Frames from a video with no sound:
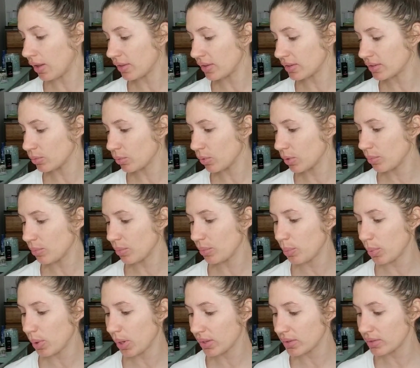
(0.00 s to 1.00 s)
this one,
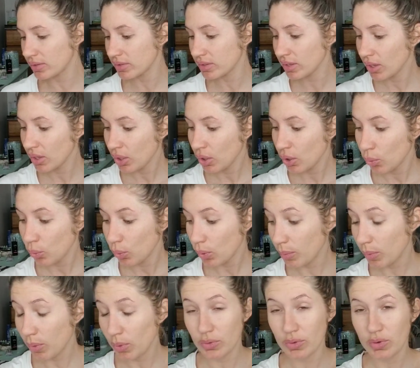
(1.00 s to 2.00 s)
but
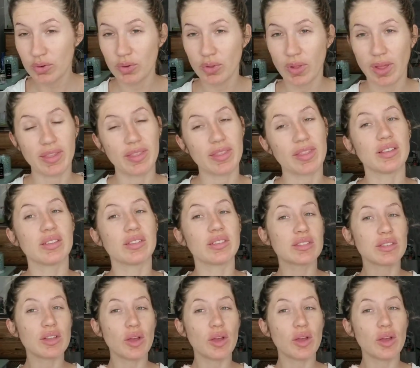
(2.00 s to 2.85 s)
we both do like this.